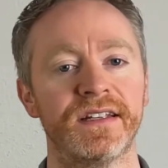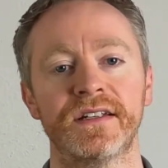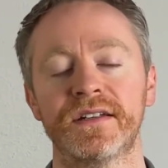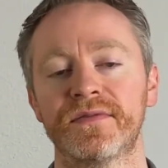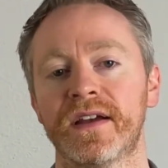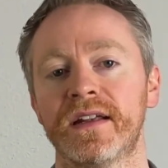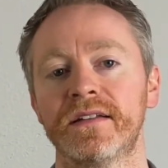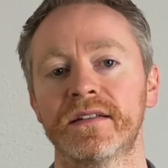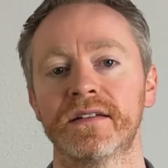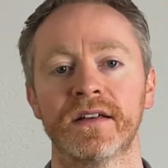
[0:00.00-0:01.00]
to defend
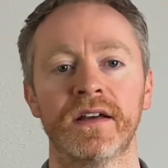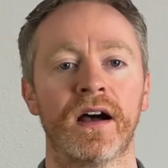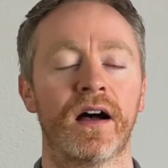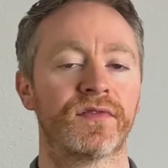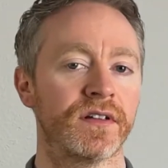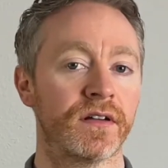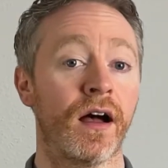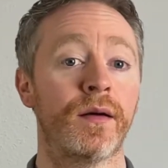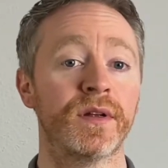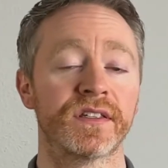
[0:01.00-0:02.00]
and often
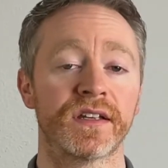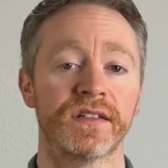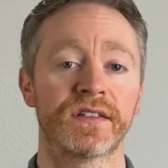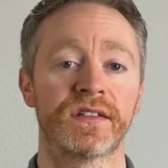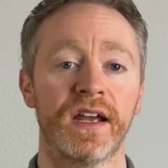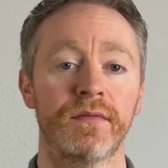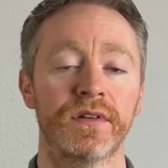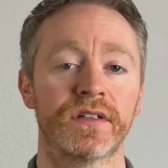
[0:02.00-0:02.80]
common sense statement,